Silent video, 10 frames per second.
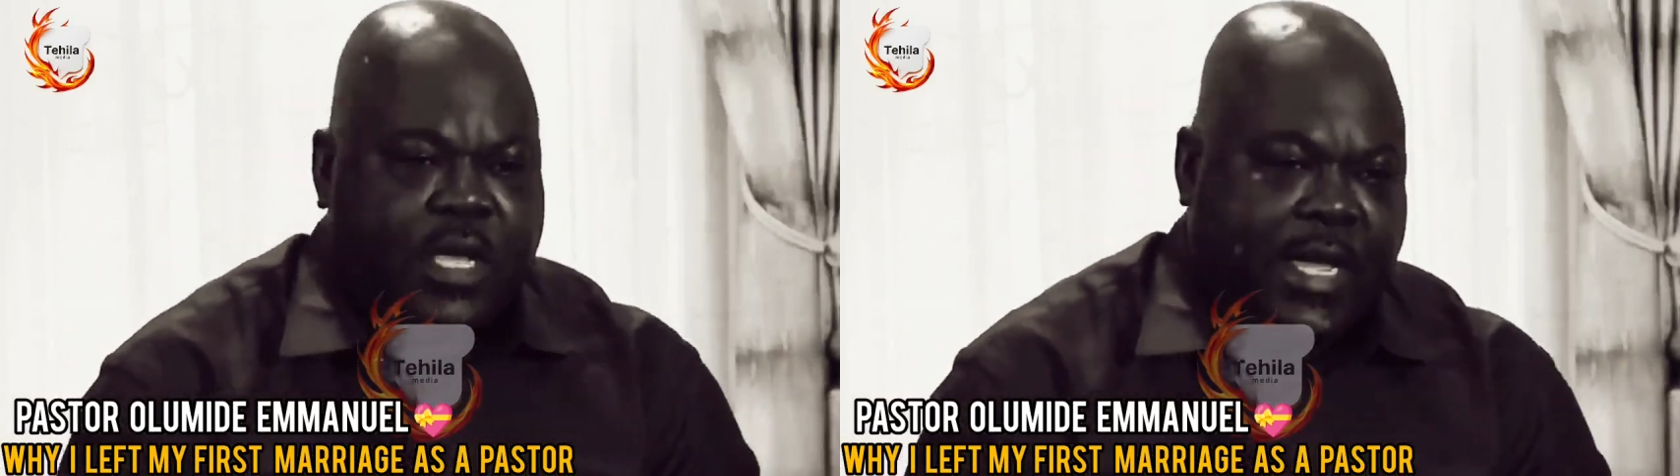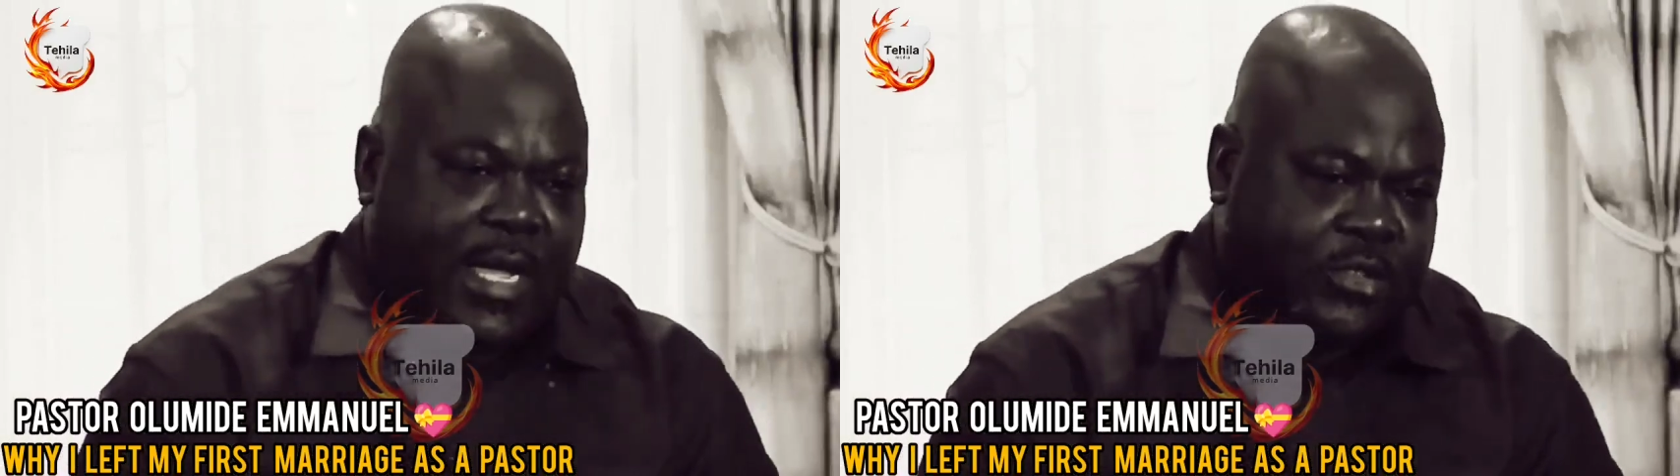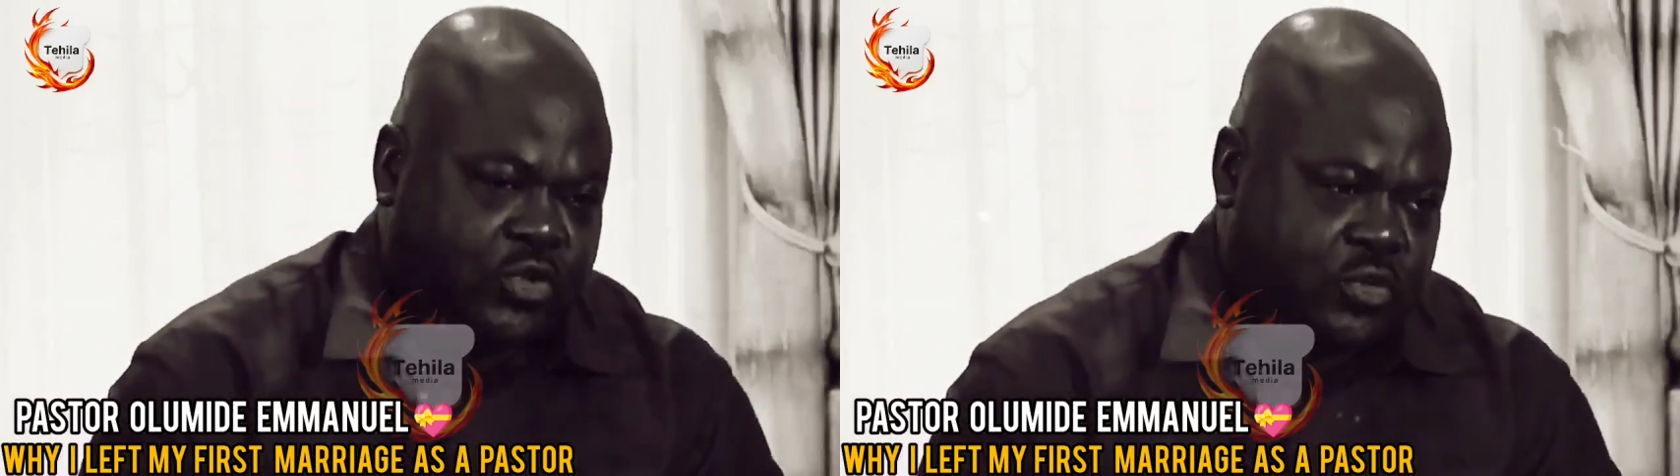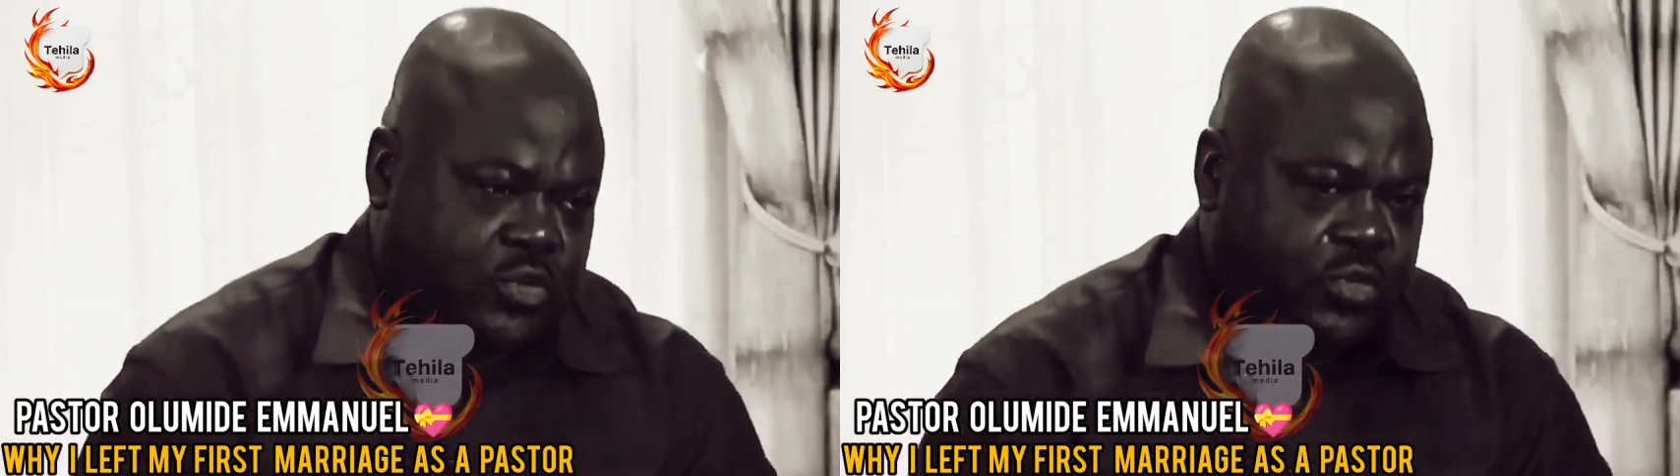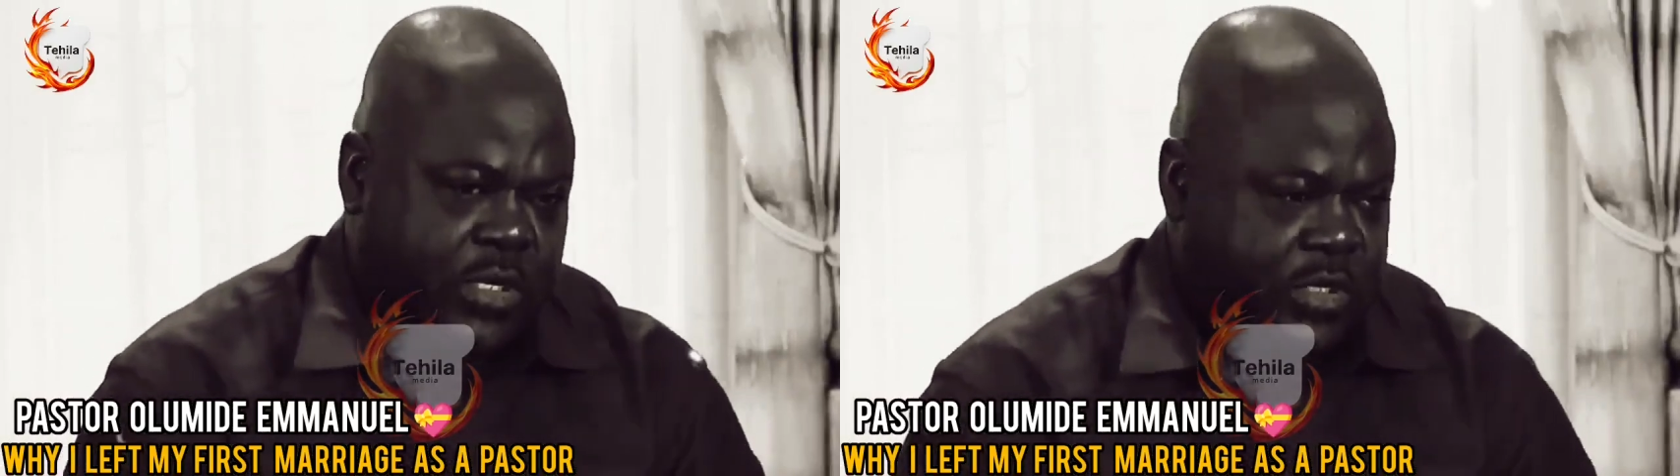I had to
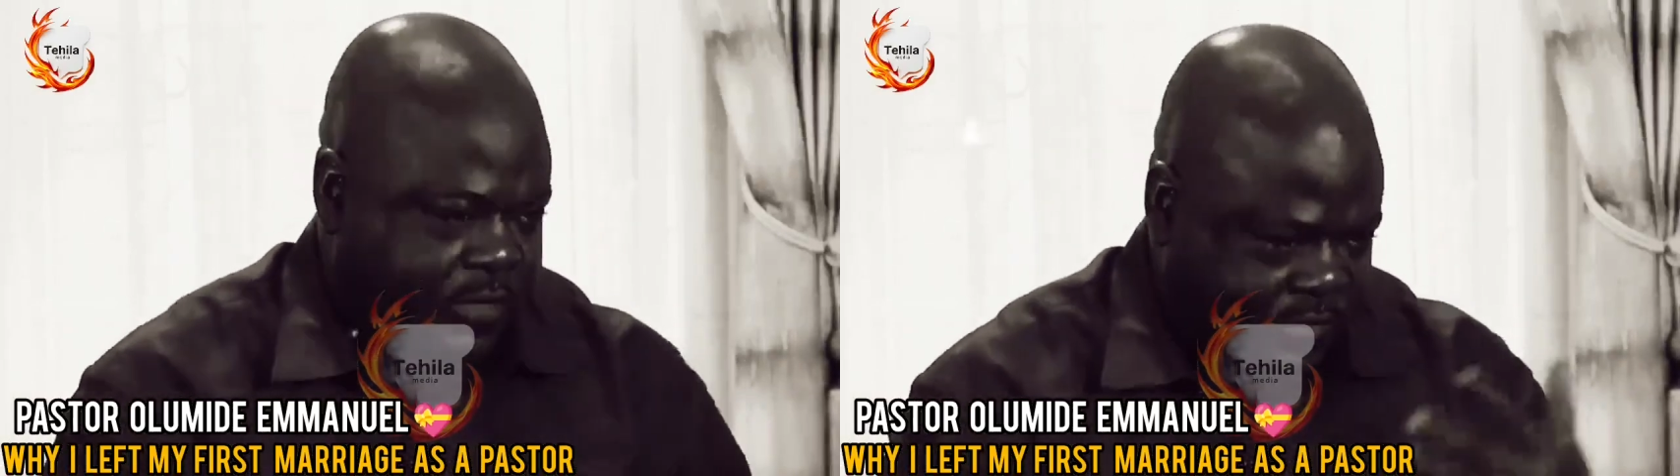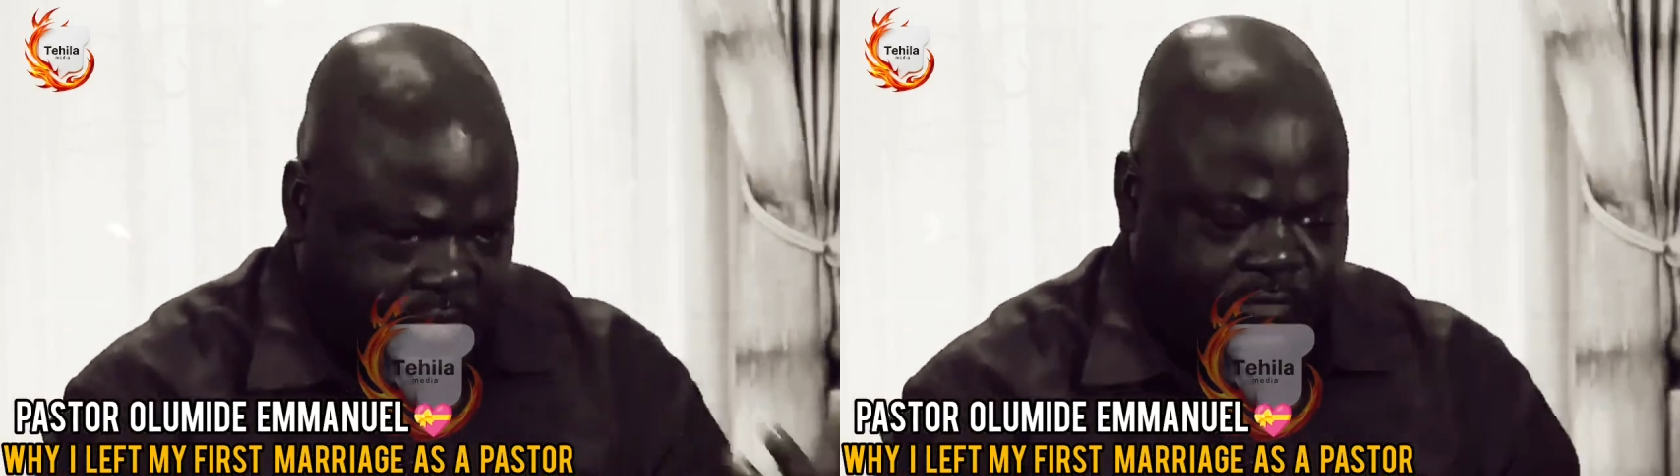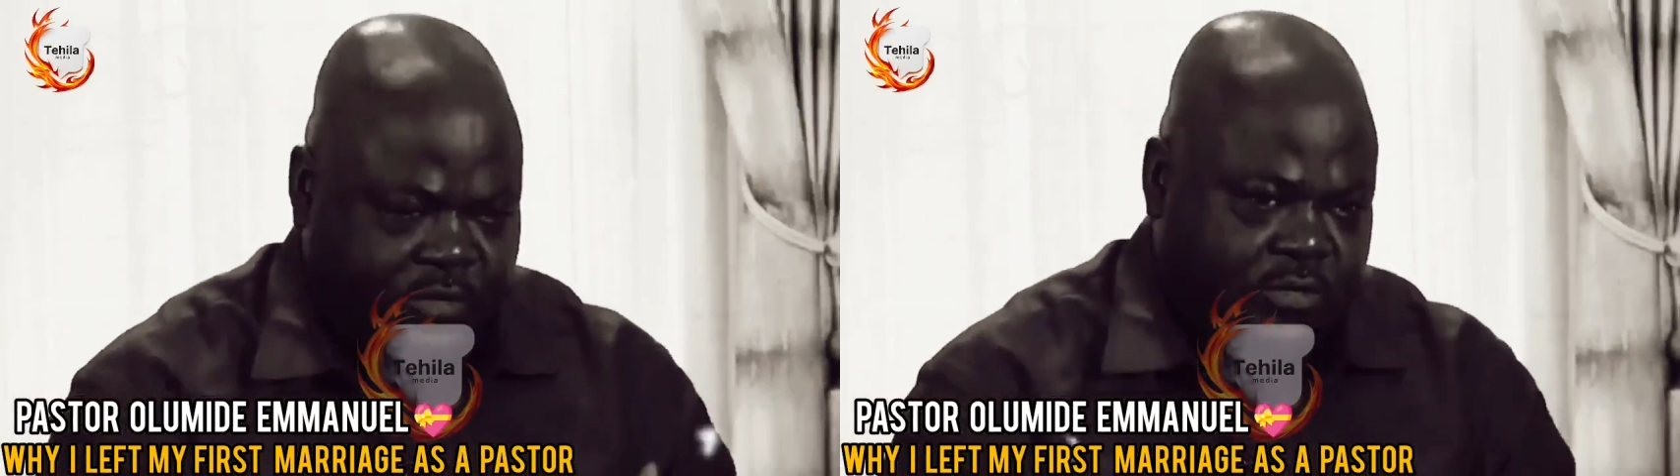do a lot of stuff